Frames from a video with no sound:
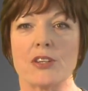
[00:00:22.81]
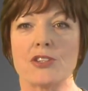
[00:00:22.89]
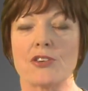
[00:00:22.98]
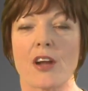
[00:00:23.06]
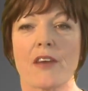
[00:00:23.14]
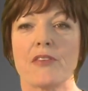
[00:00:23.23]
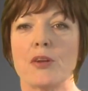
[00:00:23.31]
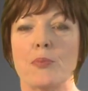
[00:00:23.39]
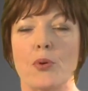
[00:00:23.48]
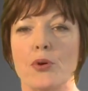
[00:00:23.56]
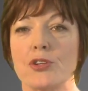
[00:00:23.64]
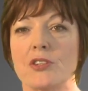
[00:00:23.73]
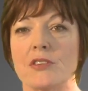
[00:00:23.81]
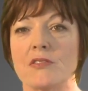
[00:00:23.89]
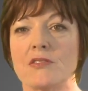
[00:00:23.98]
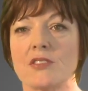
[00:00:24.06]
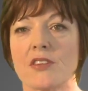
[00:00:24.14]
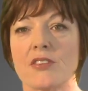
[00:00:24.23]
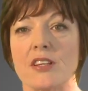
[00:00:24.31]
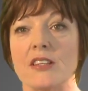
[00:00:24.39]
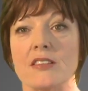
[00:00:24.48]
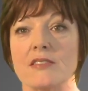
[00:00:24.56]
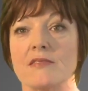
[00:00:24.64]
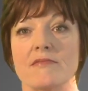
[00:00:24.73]
Sure, have an abortion. There's
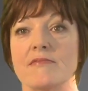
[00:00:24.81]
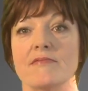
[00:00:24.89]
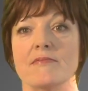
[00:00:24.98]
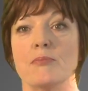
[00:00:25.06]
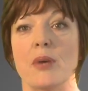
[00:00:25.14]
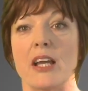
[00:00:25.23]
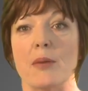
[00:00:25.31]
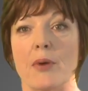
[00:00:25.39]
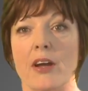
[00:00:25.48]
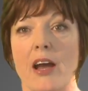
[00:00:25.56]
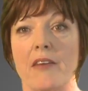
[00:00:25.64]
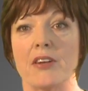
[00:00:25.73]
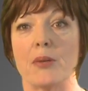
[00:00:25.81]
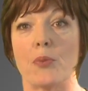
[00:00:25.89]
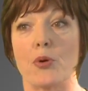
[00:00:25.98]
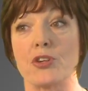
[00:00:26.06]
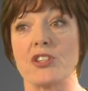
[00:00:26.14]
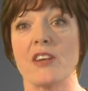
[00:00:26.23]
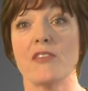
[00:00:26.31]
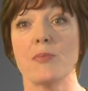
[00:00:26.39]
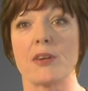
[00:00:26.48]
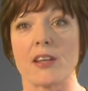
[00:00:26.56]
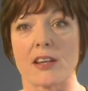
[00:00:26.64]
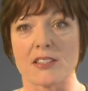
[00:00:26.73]
nothing big about having an abortion.
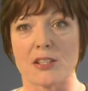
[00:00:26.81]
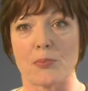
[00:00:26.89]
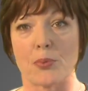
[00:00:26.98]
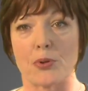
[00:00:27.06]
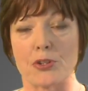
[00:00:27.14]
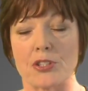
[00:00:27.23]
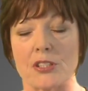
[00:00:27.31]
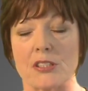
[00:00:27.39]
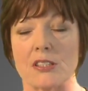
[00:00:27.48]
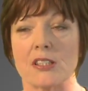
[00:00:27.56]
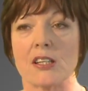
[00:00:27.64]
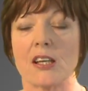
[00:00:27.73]
Everybody has an abortion.